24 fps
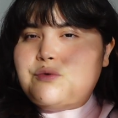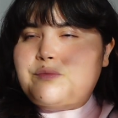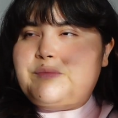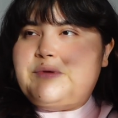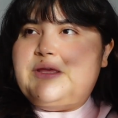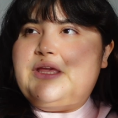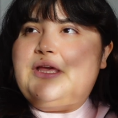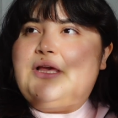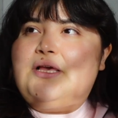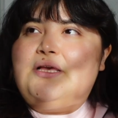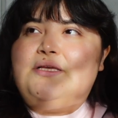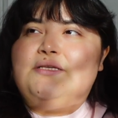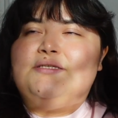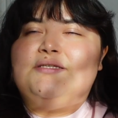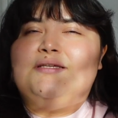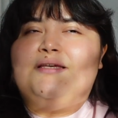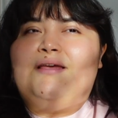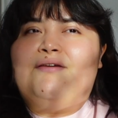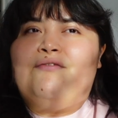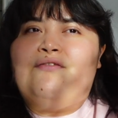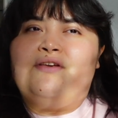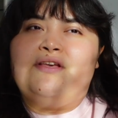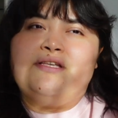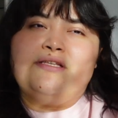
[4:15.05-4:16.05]
because
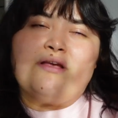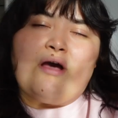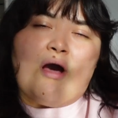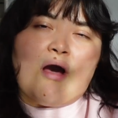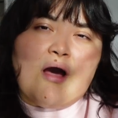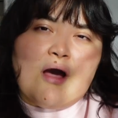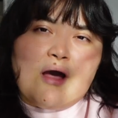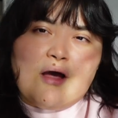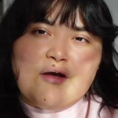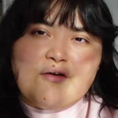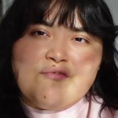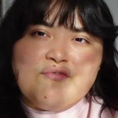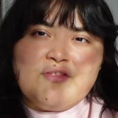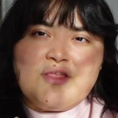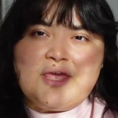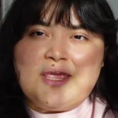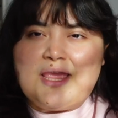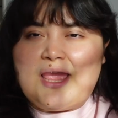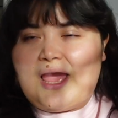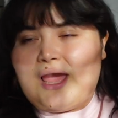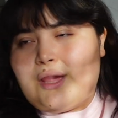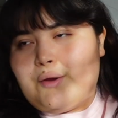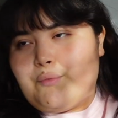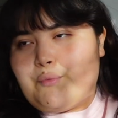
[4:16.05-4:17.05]
if he's off,
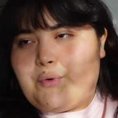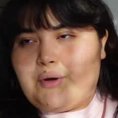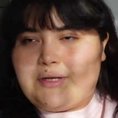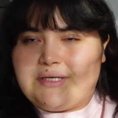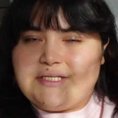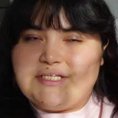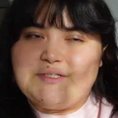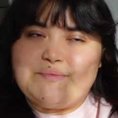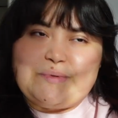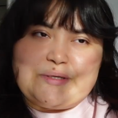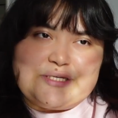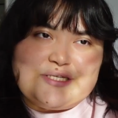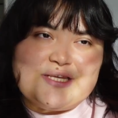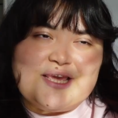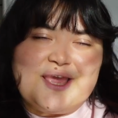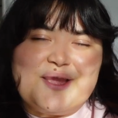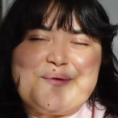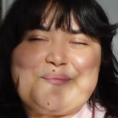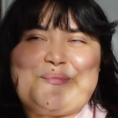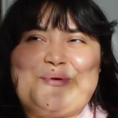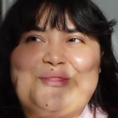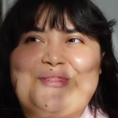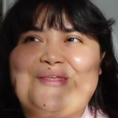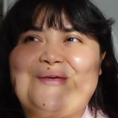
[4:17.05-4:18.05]
like, I want to spend
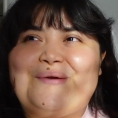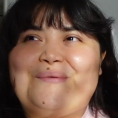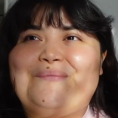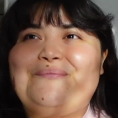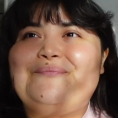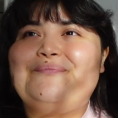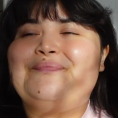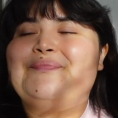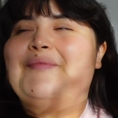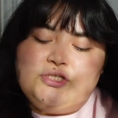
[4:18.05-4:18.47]
time with him.